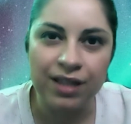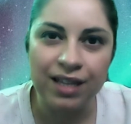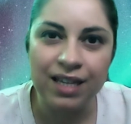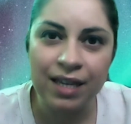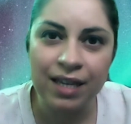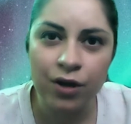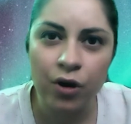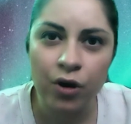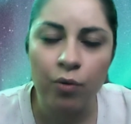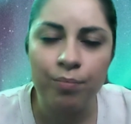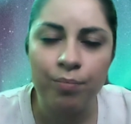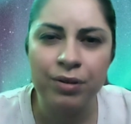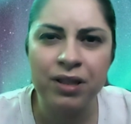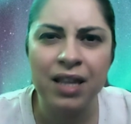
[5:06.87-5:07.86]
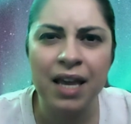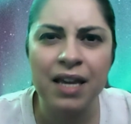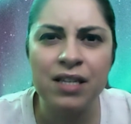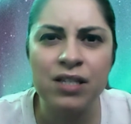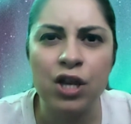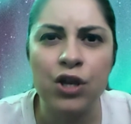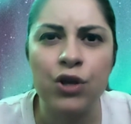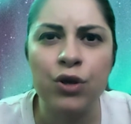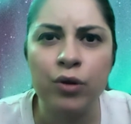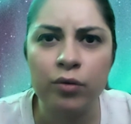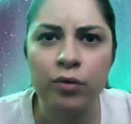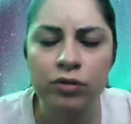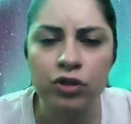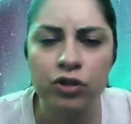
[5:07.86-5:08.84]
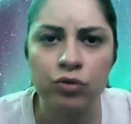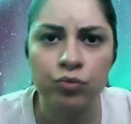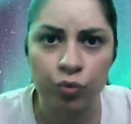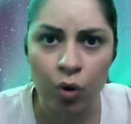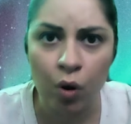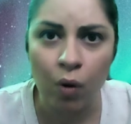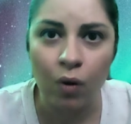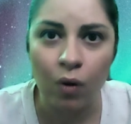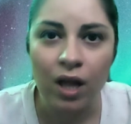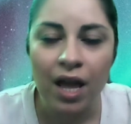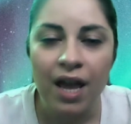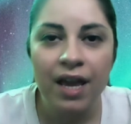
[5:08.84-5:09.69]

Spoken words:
The ego plays a huge role